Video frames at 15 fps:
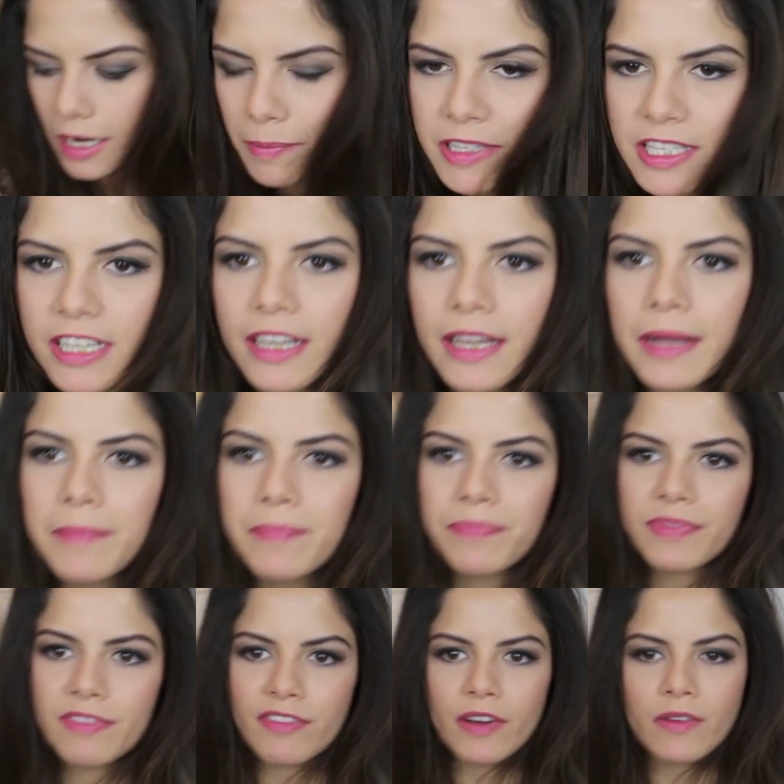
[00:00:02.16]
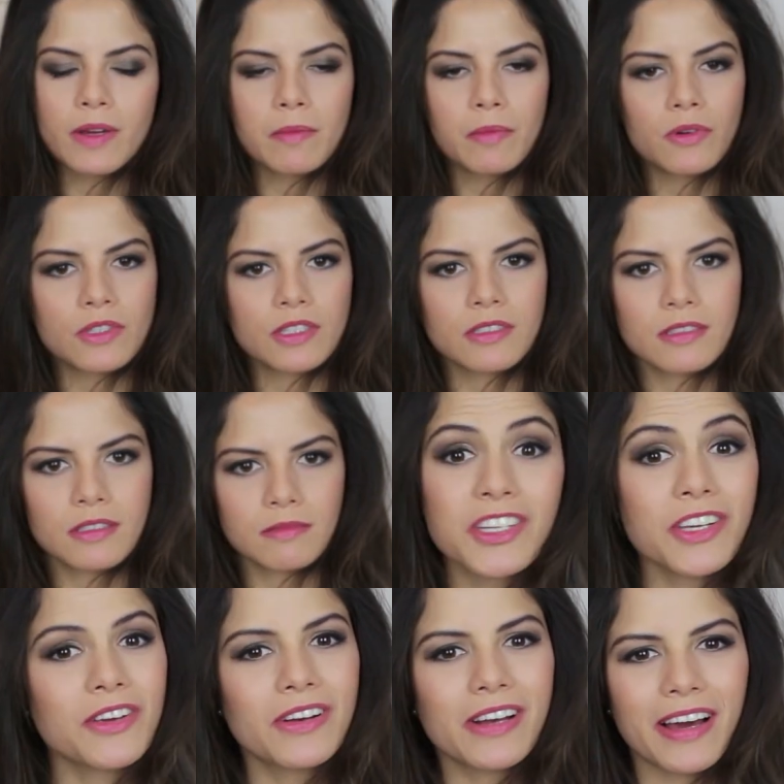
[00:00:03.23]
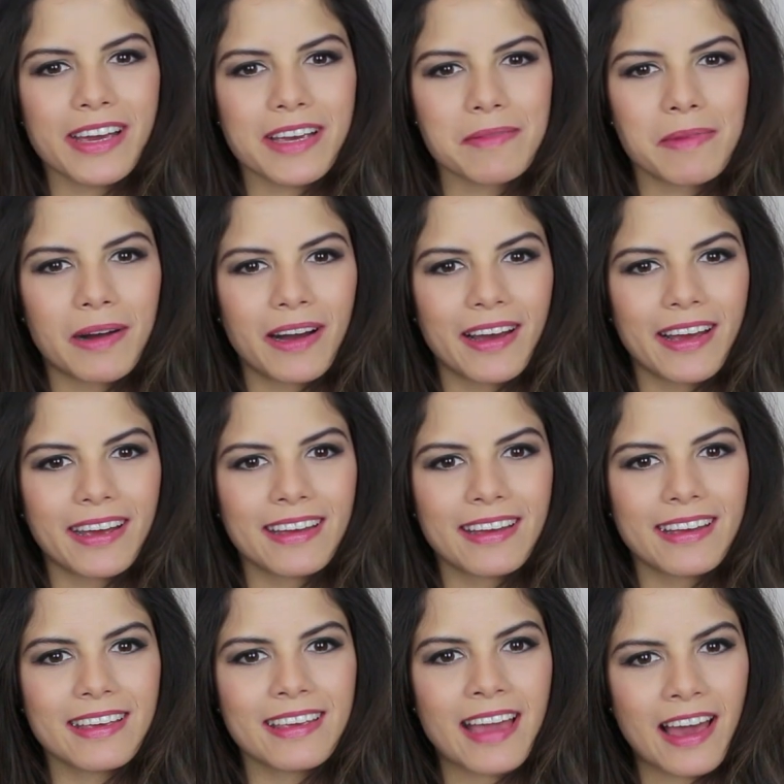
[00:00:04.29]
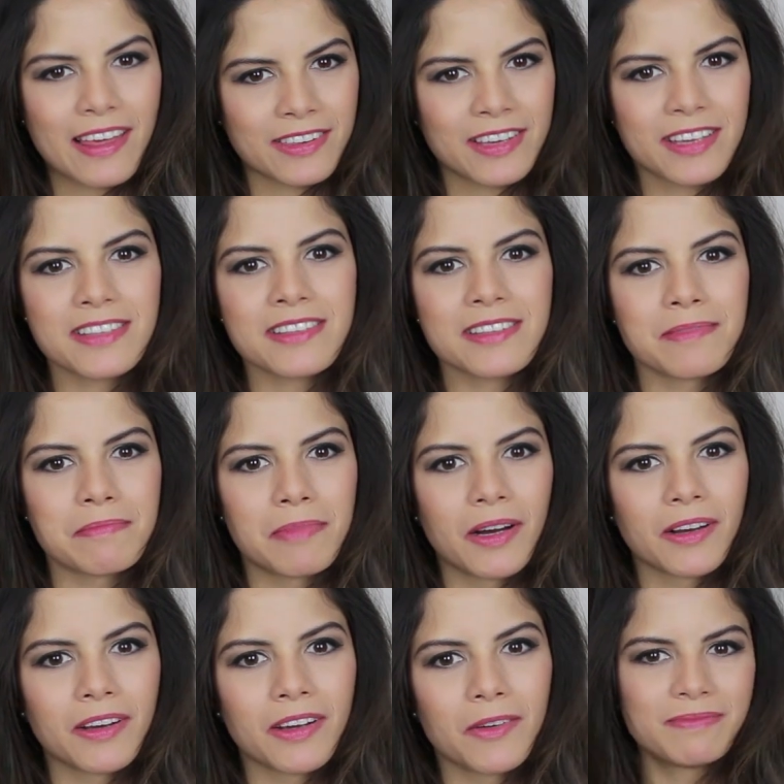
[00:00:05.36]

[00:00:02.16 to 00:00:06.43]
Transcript: Capita, very important. Do you like my Cath Kidston mug?